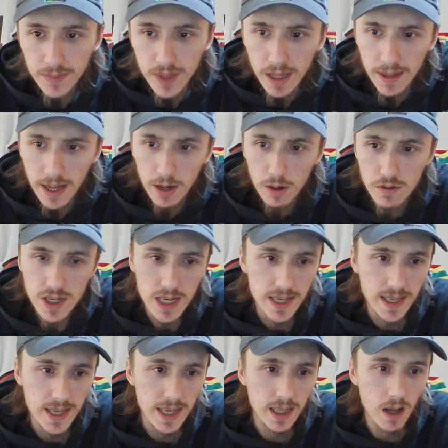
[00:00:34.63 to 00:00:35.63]
They obviously
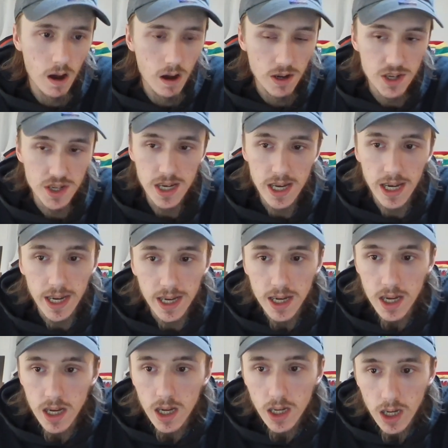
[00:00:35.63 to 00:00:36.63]
did last year,
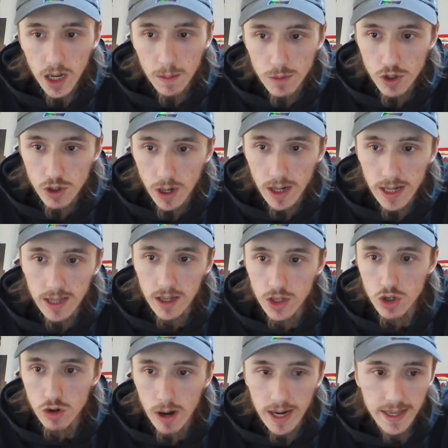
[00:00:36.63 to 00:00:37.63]
trying to get the
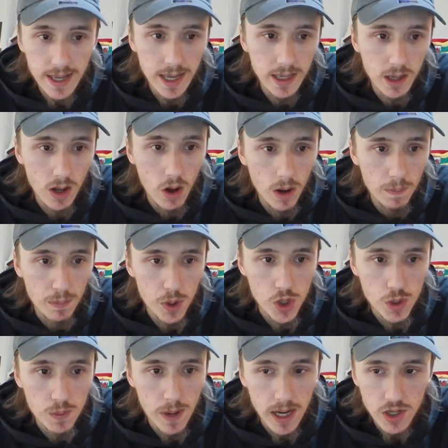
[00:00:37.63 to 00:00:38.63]
trade deadline
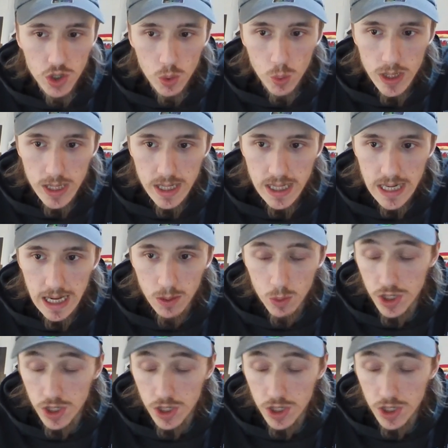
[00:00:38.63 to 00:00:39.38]
pushed back to week 10,